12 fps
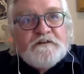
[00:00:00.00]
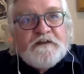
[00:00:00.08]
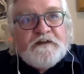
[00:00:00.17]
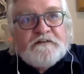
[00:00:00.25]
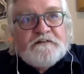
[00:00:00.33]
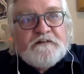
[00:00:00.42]

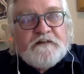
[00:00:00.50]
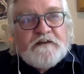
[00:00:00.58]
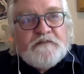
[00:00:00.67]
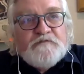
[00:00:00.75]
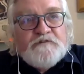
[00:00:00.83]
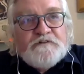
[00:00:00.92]
that
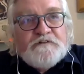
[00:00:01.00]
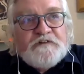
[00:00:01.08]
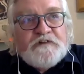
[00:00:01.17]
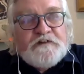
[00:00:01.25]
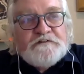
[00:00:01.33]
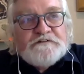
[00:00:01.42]
they would
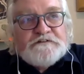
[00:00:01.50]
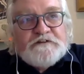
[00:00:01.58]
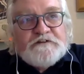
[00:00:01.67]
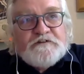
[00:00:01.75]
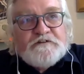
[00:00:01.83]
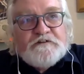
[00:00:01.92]

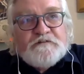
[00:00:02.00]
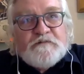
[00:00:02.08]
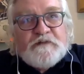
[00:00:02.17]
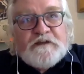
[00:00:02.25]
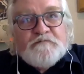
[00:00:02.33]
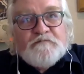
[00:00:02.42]
seriously
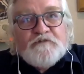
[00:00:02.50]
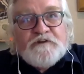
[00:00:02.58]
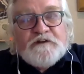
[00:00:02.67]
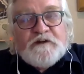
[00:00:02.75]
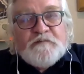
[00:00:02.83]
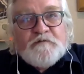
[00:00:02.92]
contemplate
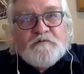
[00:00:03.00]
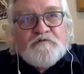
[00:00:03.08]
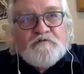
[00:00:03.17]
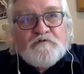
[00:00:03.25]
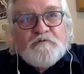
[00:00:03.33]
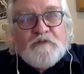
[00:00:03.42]
putting up a
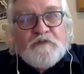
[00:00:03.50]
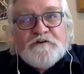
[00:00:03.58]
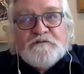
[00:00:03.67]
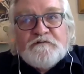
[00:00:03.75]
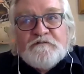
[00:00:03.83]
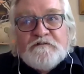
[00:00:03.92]
full
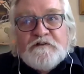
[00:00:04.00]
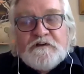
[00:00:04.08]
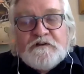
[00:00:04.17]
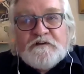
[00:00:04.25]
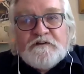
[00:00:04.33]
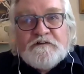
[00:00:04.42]
blown
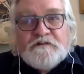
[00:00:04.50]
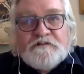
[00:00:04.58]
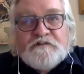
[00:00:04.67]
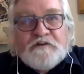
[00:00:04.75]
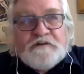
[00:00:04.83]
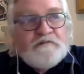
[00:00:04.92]
uh,
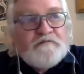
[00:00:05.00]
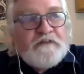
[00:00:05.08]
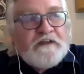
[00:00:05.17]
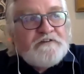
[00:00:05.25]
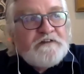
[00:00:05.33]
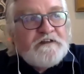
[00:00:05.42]
solar
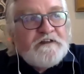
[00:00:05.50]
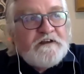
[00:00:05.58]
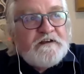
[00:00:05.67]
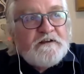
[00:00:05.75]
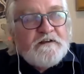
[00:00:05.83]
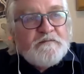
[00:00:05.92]
factory
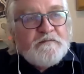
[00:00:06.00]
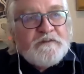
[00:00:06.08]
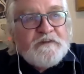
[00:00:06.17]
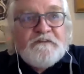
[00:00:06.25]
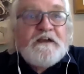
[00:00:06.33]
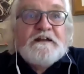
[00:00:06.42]
here. But
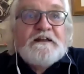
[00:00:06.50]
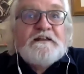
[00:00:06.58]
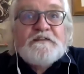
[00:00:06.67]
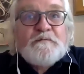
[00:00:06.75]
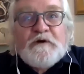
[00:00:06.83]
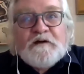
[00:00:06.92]
then they
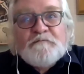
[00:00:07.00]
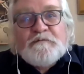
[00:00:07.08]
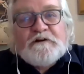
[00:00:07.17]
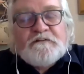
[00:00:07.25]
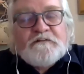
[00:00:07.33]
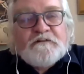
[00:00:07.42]
need the
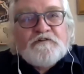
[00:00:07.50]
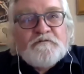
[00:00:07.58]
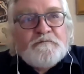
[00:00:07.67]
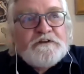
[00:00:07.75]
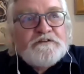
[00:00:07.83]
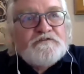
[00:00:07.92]
pipeline. It
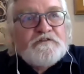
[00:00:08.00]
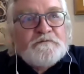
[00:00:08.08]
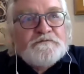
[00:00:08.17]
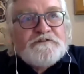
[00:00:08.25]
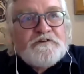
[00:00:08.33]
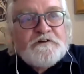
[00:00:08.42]
can't be a
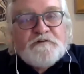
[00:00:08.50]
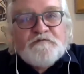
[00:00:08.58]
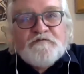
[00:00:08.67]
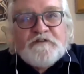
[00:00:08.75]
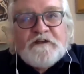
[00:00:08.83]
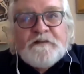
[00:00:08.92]
stop start
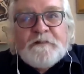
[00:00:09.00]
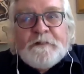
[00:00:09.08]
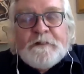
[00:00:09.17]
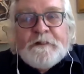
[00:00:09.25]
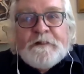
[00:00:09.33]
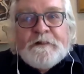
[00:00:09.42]
affair.
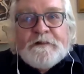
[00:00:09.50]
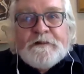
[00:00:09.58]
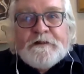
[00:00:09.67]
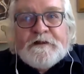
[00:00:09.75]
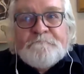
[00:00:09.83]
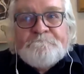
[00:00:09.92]

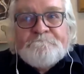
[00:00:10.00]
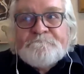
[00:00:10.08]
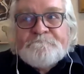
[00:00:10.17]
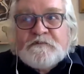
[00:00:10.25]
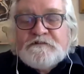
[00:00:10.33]
Um,